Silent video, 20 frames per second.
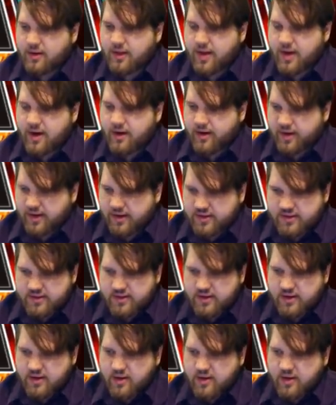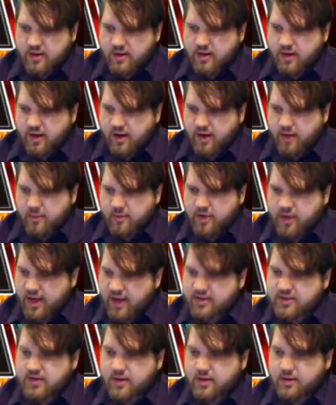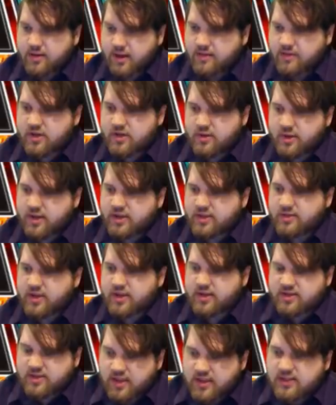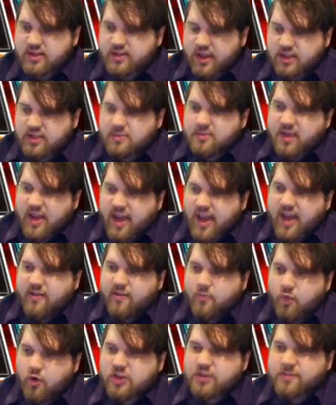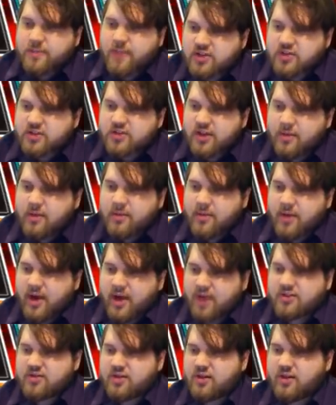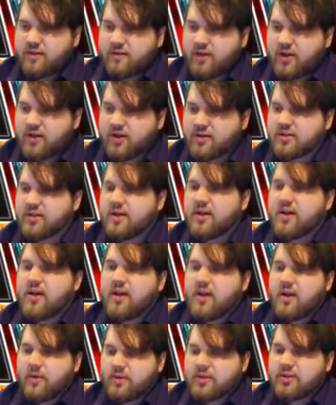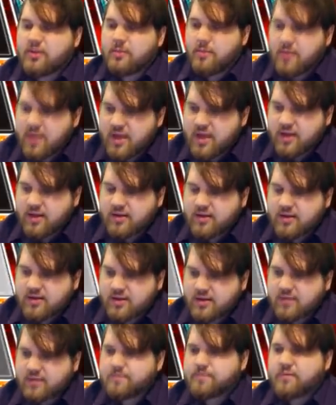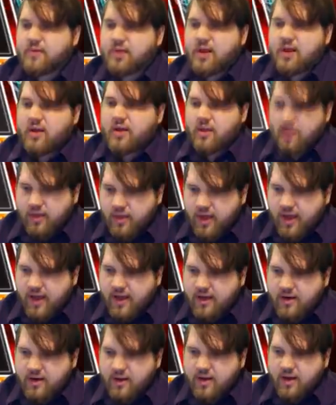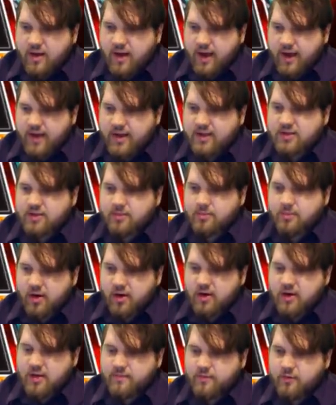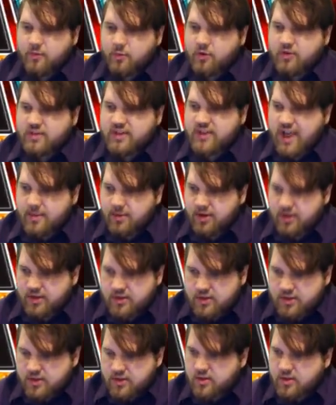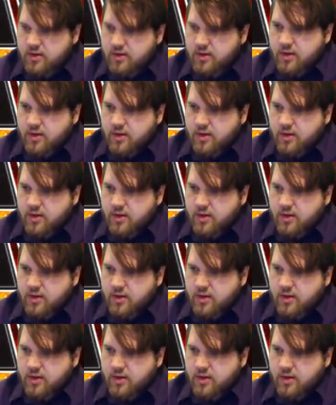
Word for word: Hilarious. Yes, I would love to do this, because this lets me have more special summon monsters on the field, which means that I get to burn him for more dabblage.